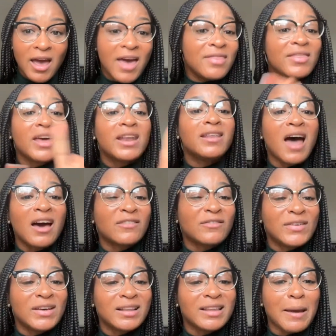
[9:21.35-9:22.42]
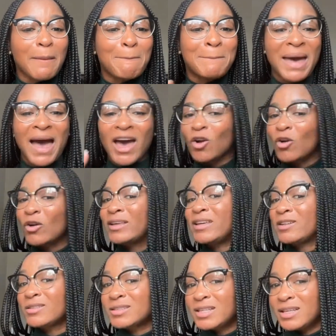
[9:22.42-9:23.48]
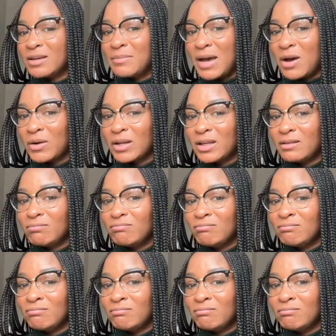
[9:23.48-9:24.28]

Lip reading: And then not feeling bad or guilty about it